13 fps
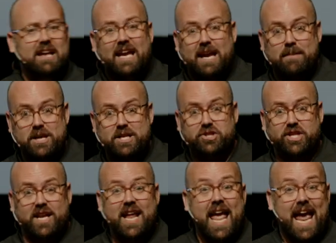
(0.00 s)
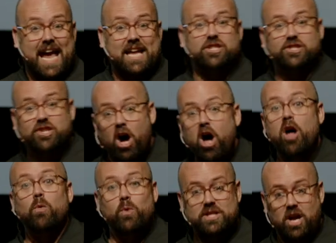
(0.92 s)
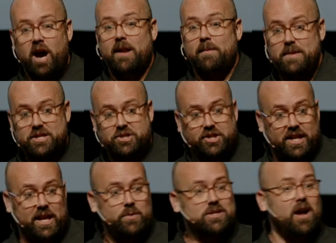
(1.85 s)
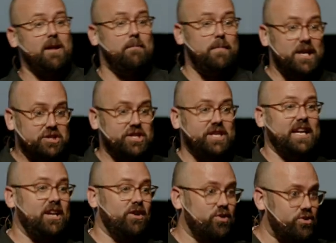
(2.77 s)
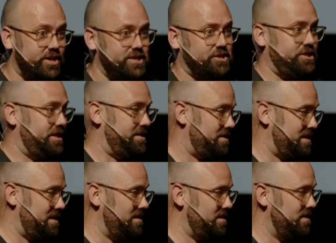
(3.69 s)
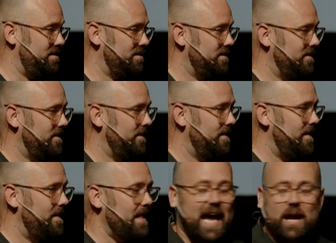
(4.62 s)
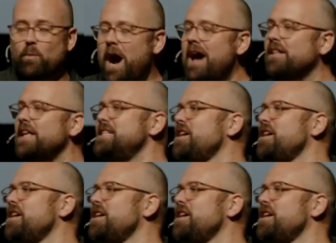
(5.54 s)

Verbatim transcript: a mission. And Saul was on a mission. He was on a mission to kill Christians. And while he's